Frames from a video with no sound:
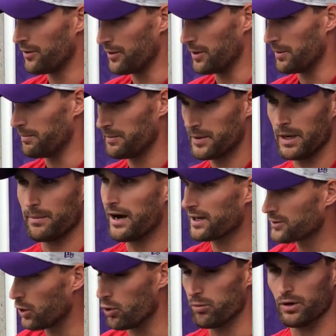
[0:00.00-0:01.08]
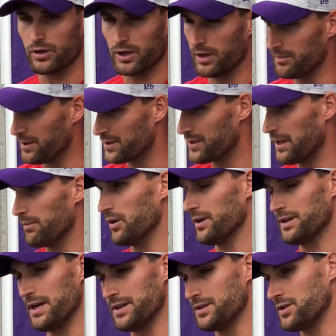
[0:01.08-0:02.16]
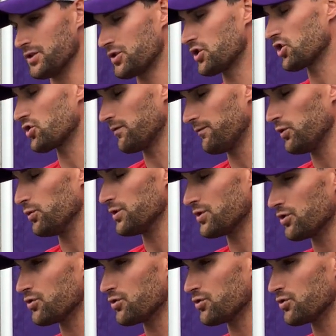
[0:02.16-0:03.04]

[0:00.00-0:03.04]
or come October, come December. It's just such a fluid